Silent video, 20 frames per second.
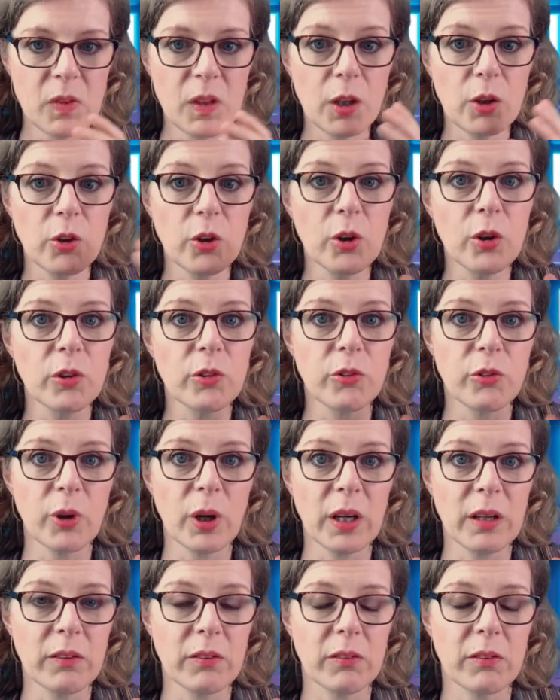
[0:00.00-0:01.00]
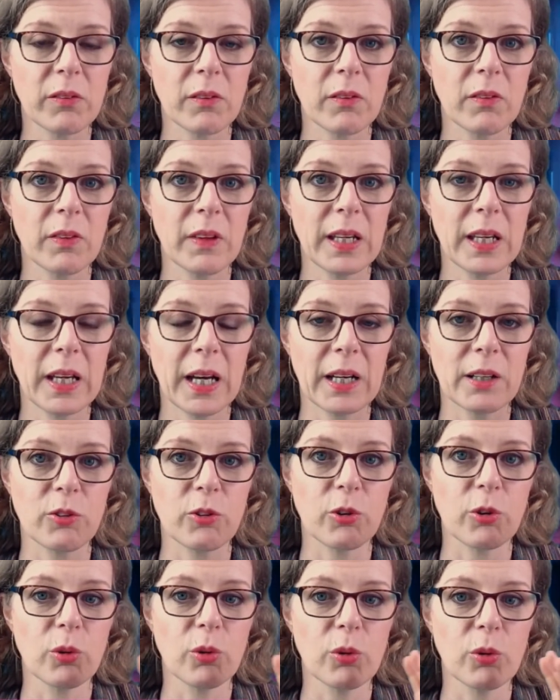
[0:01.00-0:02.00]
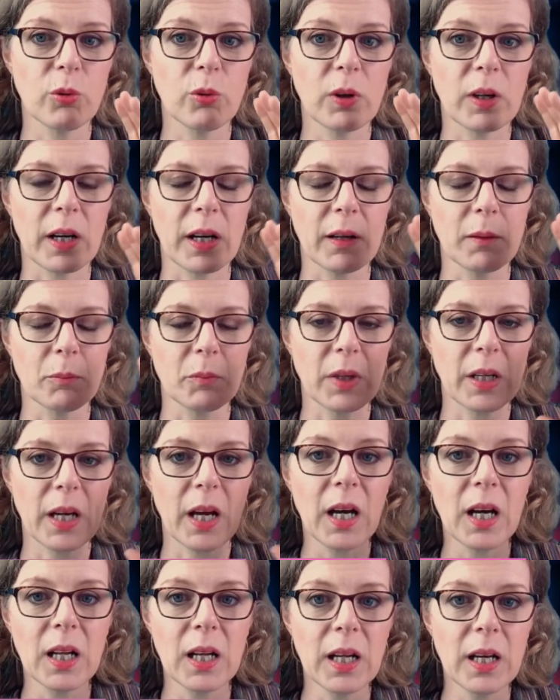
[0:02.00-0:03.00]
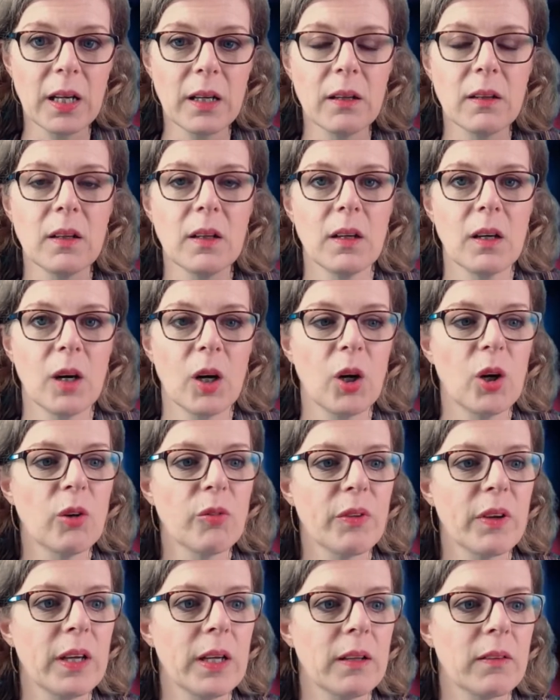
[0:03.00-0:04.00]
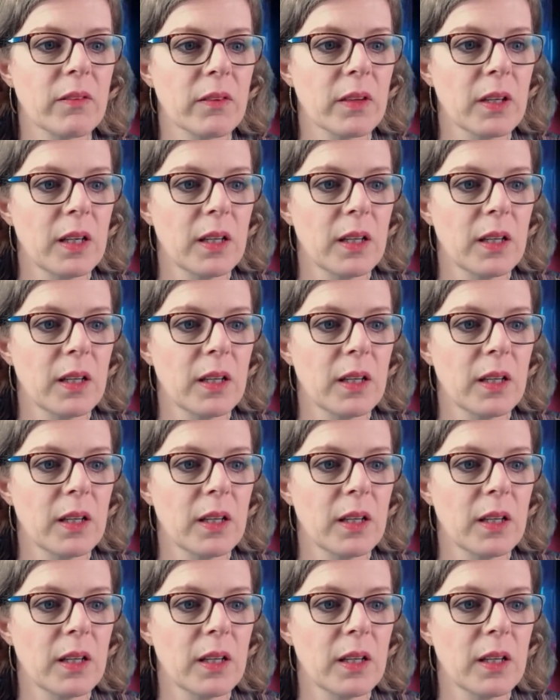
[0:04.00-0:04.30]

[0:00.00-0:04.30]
Not just the actual colour of it.